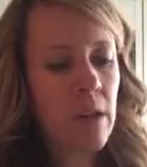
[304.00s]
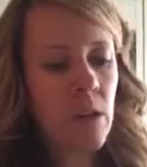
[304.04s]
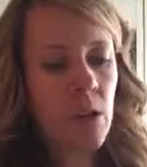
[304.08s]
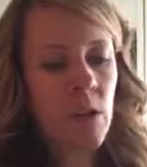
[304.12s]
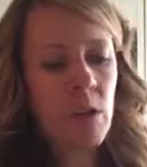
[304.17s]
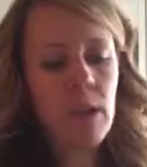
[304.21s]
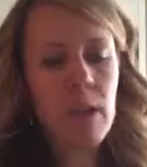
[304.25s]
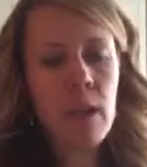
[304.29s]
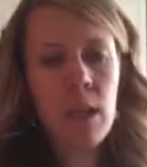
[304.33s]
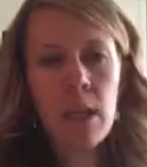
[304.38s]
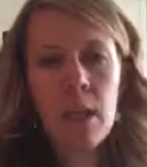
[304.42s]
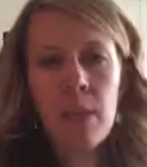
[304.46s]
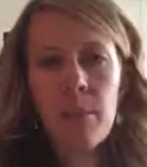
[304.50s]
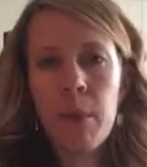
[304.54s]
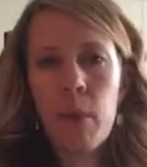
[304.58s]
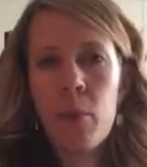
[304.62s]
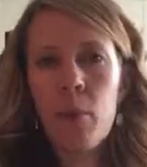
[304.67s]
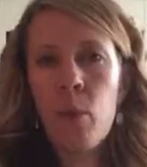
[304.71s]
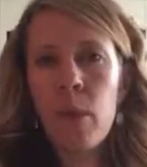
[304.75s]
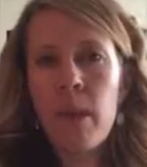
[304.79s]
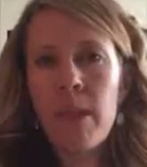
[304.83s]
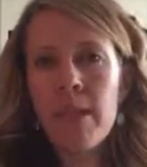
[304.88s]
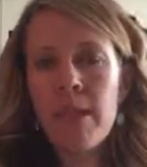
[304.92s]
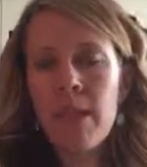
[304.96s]
So it's talking
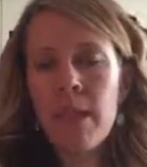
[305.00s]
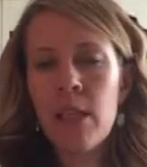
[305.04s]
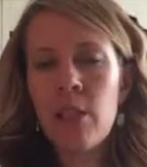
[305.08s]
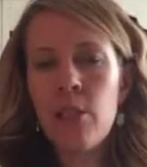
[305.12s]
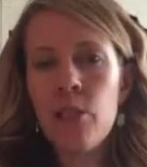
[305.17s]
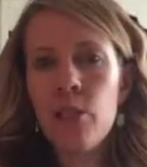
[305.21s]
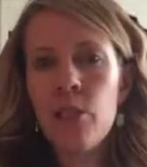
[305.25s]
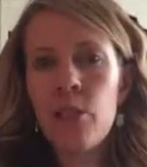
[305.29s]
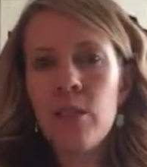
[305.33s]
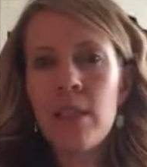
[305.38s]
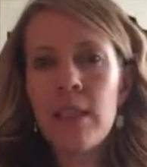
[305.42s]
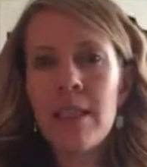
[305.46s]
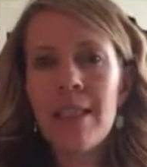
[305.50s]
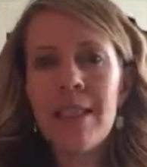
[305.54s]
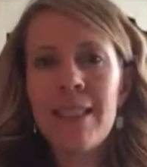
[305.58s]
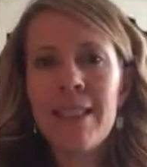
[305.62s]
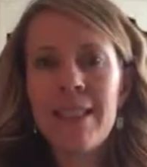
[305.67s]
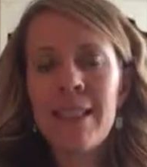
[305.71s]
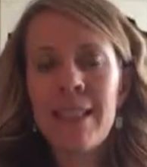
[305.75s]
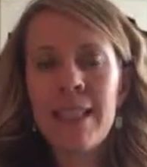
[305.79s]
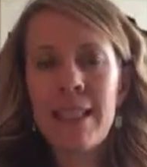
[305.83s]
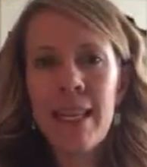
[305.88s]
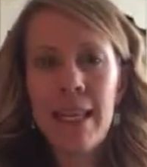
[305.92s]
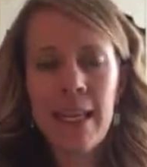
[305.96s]
about when to use
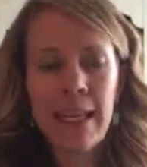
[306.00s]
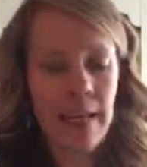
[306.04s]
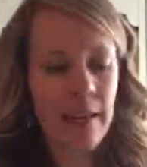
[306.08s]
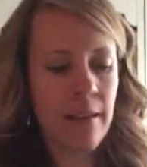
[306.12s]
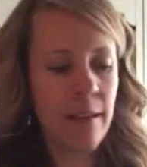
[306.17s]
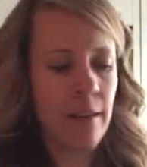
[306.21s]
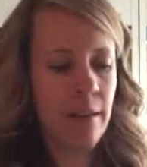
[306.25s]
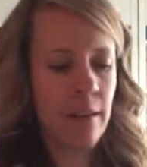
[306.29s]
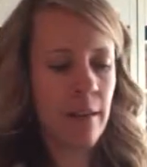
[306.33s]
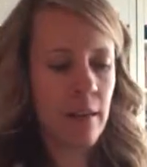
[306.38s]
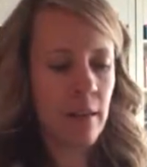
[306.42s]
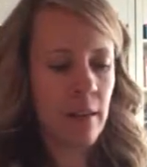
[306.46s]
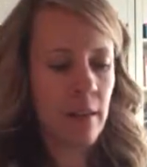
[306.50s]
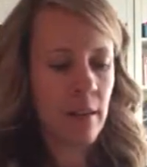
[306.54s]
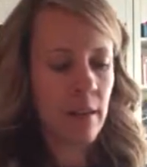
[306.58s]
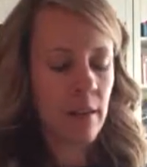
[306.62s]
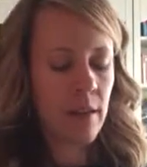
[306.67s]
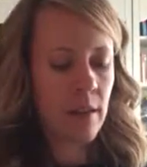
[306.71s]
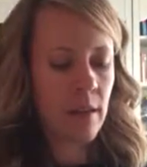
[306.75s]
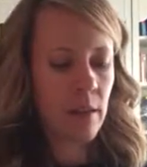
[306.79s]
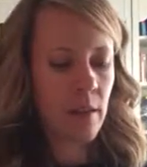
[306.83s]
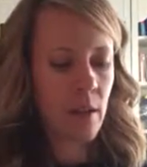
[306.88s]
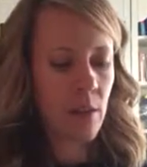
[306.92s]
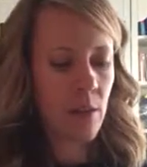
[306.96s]
c'est.
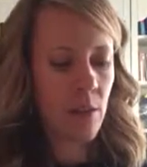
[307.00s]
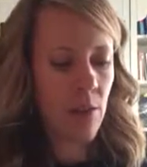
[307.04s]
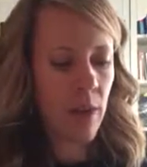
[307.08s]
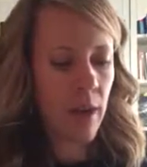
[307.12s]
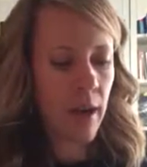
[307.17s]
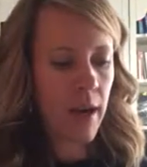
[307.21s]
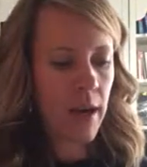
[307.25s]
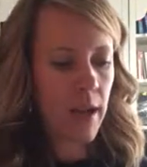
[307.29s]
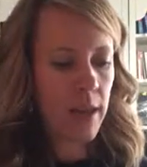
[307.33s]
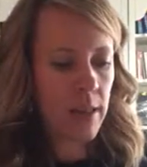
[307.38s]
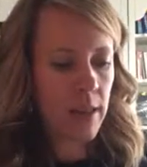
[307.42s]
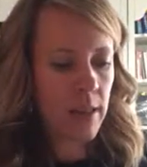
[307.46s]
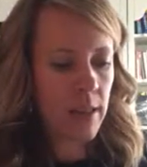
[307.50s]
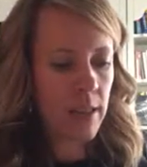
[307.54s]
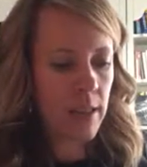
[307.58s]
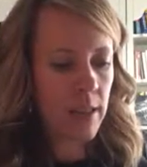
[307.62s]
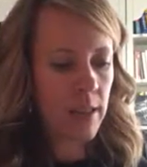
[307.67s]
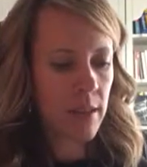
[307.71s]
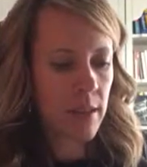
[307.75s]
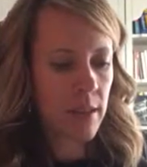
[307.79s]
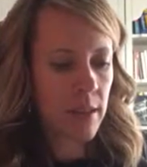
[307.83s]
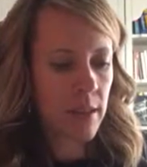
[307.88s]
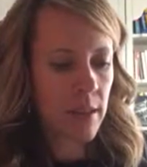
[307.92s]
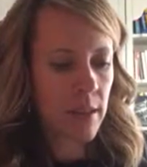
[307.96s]
All right.
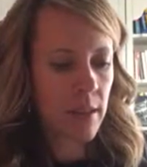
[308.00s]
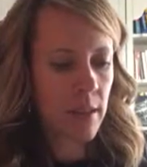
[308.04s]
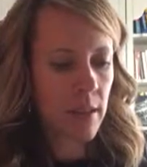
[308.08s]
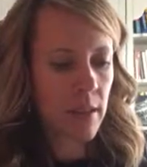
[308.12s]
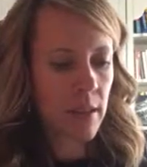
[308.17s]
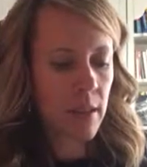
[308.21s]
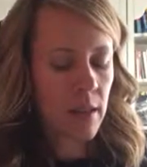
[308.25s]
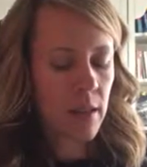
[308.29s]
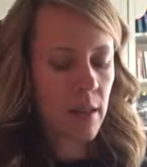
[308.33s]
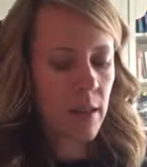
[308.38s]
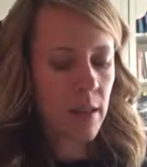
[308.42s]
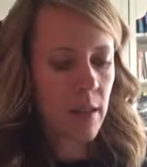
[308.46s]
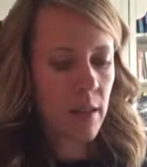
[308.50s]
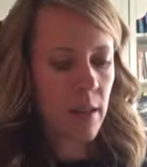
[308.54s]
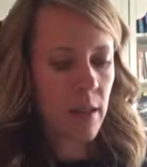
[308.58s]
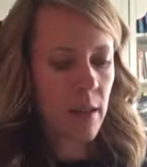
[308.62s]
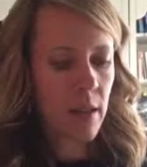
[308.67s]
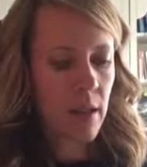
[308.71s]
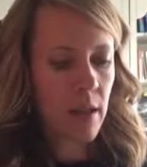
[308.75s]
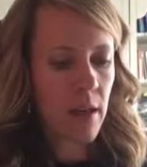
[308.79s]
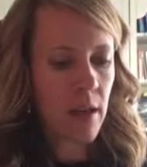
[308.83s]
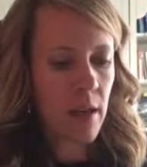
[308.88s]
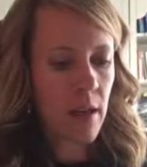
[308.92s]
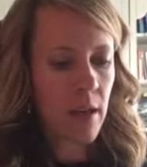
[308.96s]

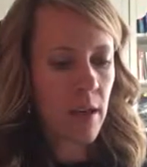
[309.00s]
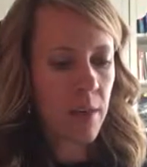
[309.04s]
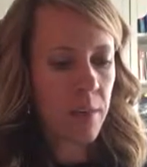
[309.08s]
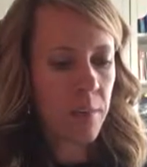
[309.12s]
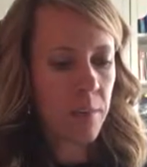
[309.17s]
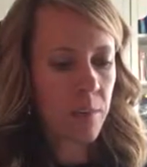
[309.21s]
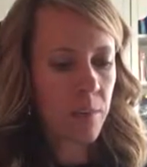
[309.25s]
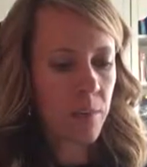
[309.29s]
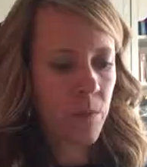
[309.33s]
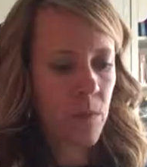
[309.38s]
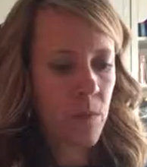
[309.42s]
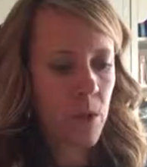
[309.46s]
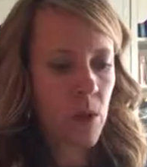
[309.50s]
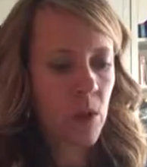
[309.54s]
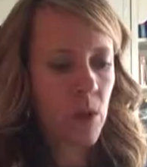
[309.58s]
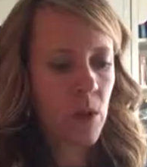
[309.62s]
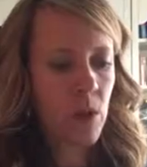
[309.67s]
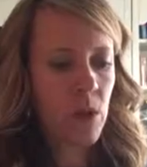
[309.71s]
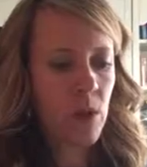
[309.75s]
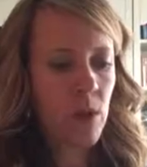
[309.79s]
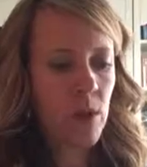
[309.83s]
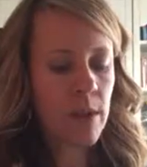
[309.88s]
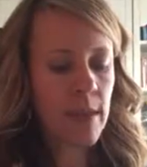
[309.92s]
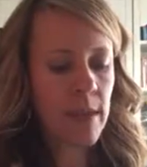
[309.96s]
So you
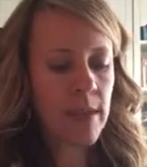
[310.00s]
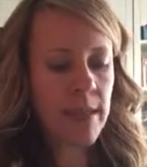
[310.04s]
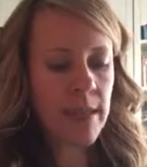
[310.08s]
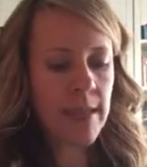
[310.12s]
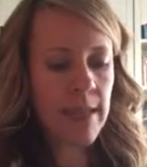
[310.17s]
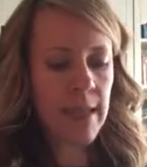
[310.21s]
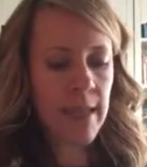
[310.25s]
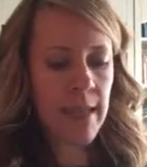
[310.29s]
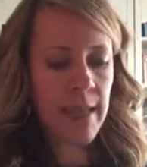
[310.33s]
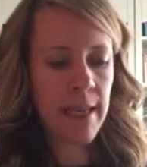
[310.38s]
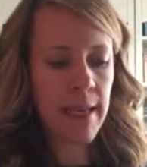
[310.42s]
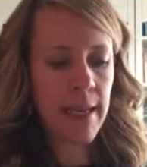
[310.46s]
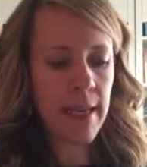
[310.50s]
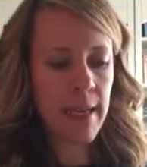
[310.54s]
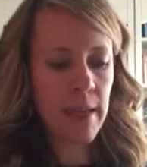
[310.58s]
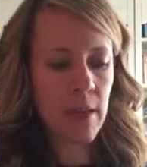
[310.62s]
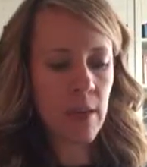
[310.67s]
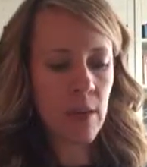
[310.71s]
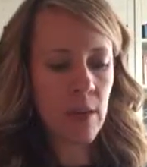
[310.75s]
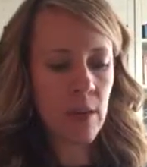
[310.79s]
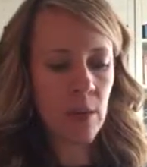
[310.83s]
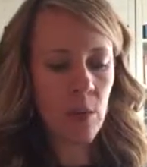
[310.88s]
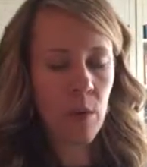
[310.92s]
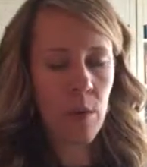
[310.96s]
use c'est
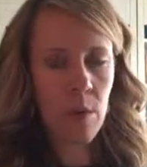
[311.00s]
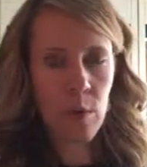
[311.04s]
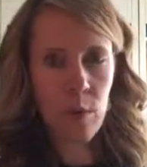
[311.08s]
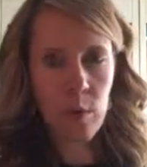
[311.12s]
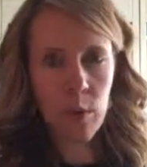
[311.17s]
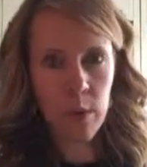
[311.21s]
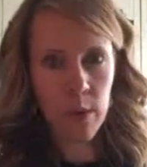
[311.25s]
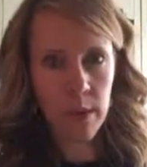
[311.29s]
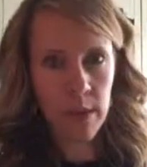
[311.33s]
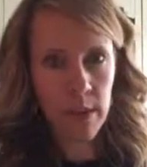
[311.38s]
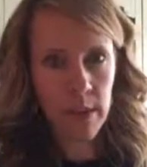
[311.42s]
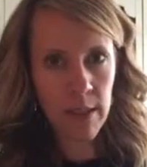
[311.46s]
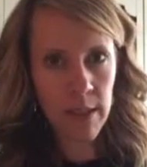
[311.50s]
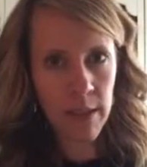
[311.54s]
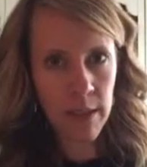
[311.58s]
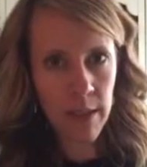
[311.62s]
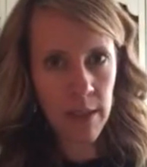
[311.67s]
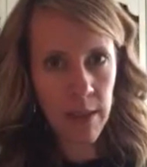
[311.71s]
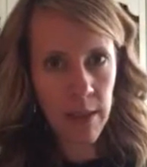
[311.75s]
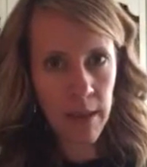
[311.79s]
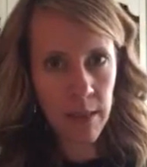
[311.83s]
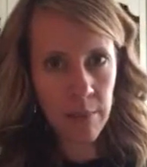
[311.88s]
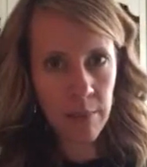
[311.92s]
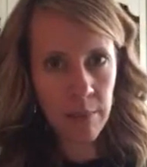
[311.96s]
with a person's
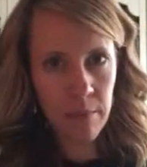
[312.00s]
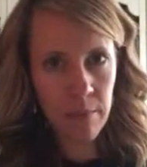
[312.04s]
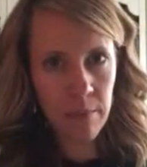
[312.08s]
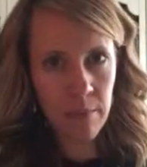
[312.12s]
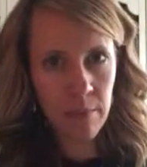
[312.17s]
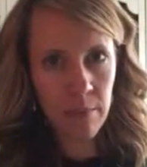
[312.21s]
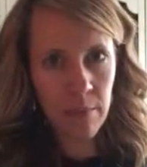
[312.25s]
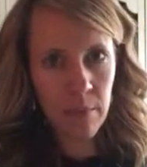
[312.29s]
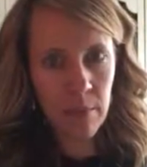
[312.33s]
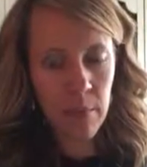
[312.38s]
name.